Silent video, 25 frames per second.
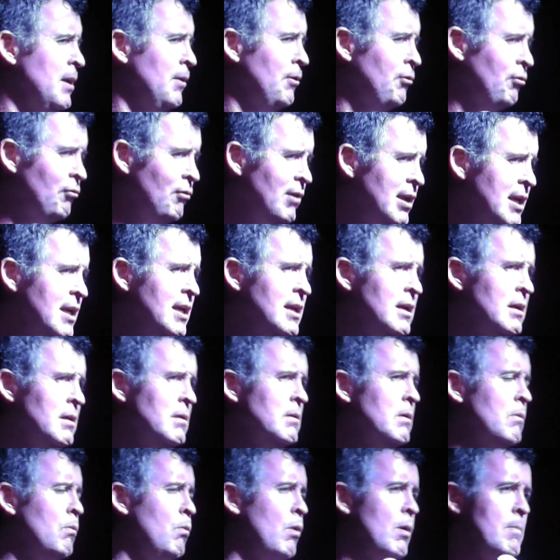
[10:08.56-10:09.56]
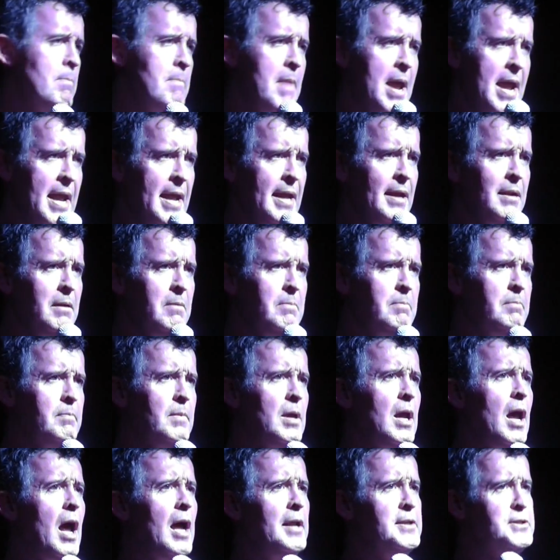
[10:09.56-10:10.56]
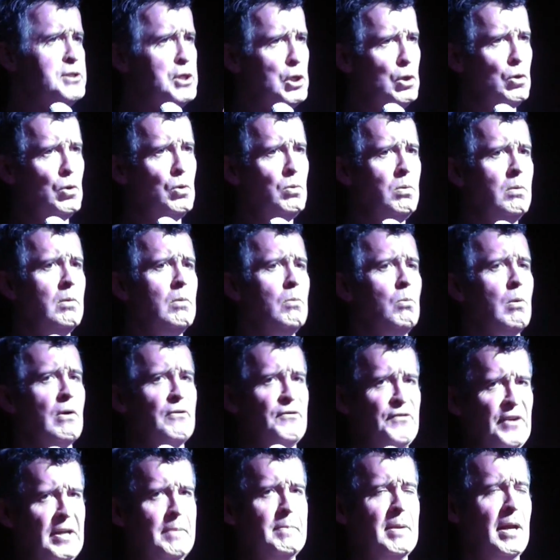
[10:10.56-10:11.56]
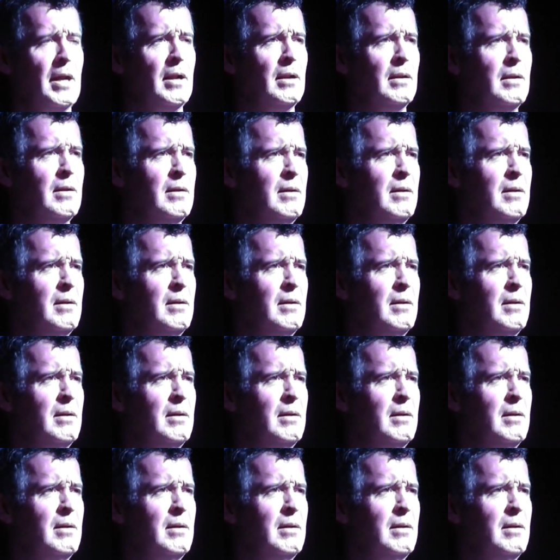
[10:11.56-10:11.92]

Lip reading: 3 were male and 2 were female."